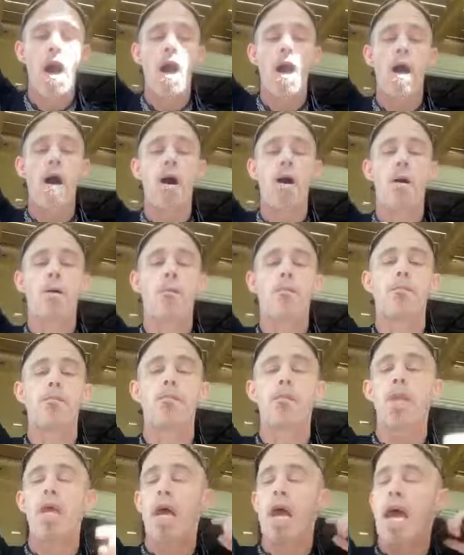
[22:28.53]
Um,
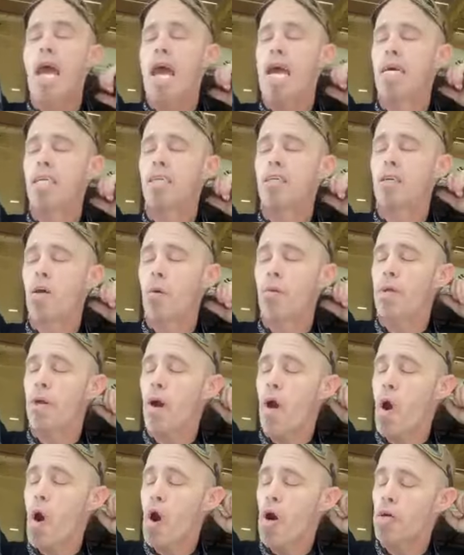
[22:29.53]
and so
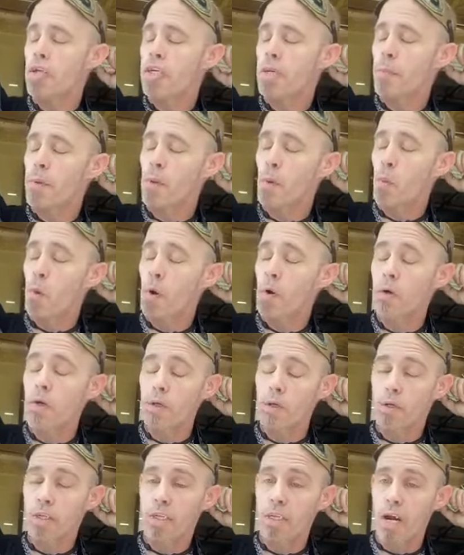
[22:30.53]
there are some of the
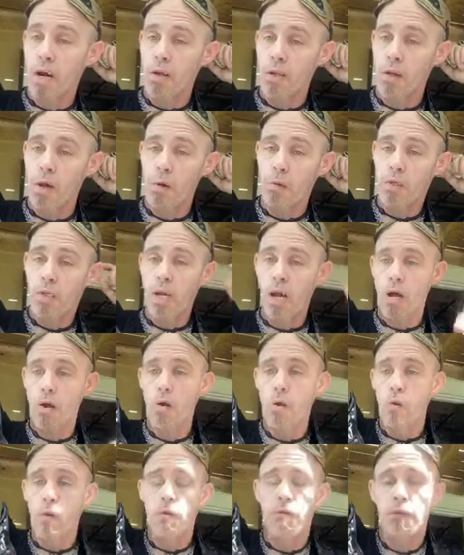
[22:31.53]
workers there in the hotel
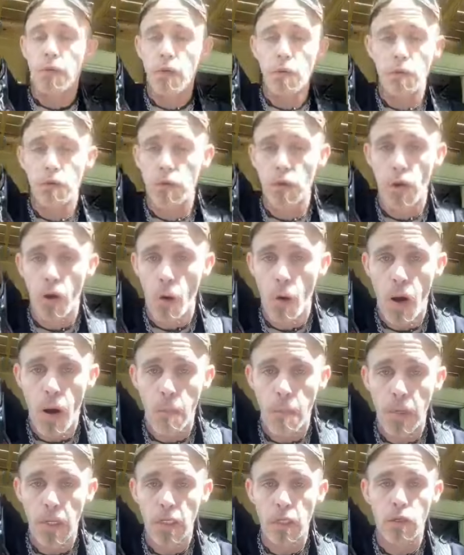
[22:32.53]
who refused to go
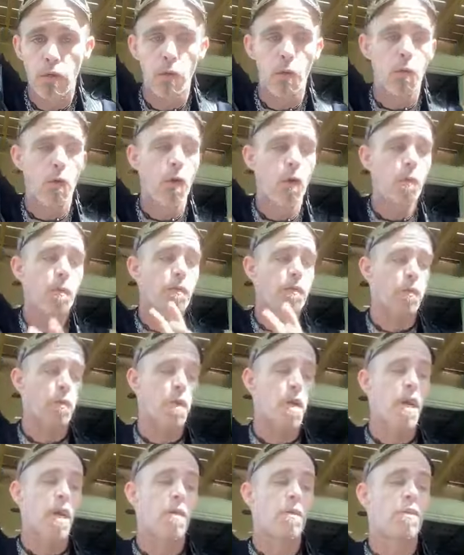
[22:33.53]
up into room
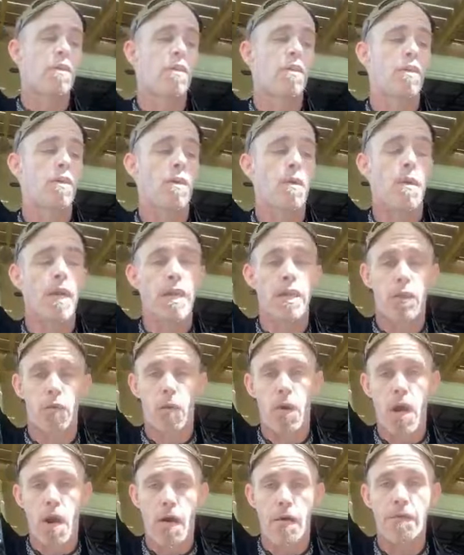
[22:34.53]
302 and
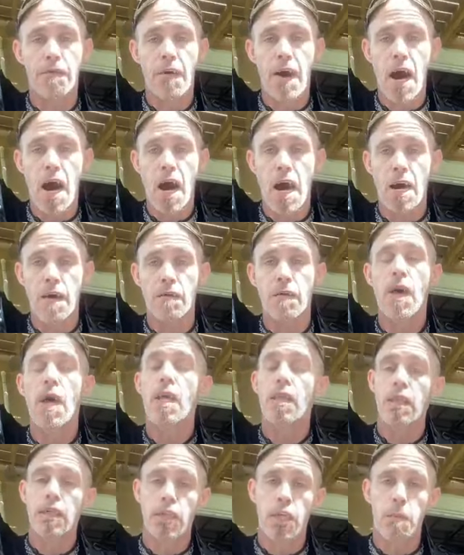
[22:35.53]

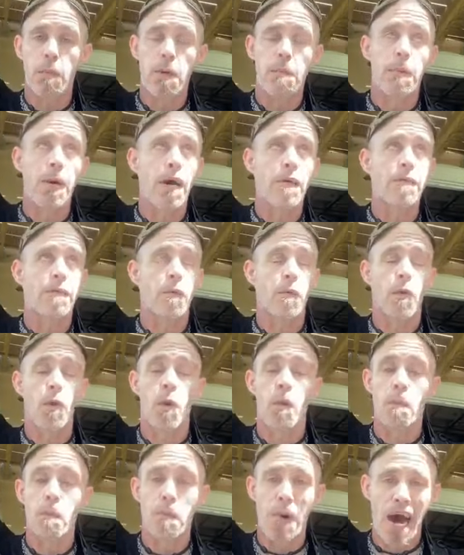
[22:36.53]
305, the Jimmy Buffett
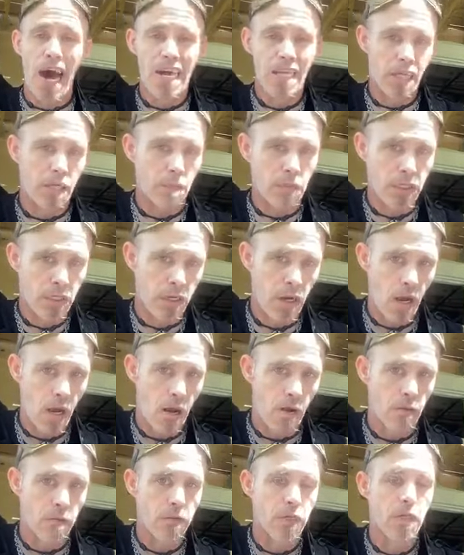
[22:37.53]
room, by
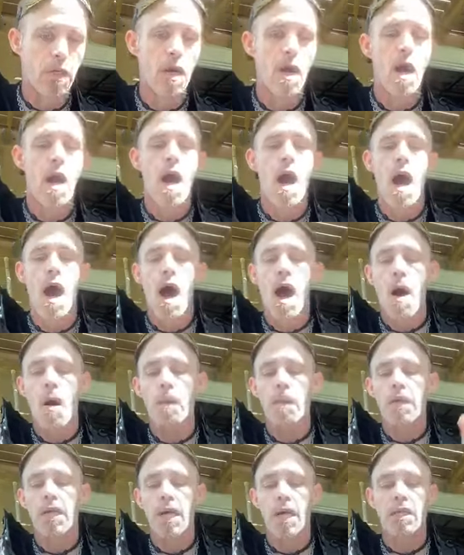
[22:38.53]
themselves
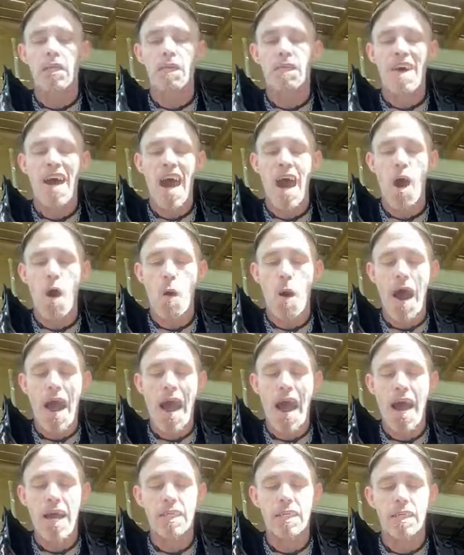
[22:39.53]
um, because of how
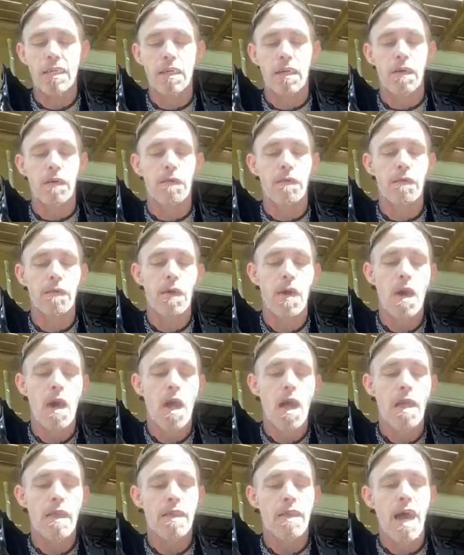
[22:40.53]
active
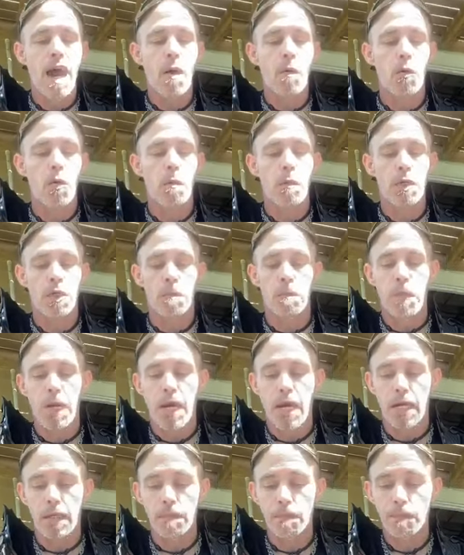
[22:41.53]
that room has
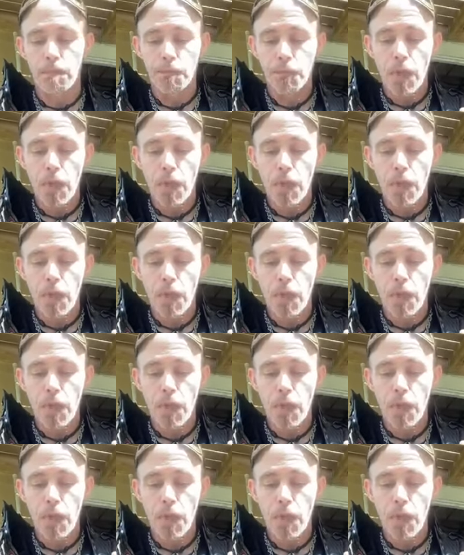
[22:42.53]
been.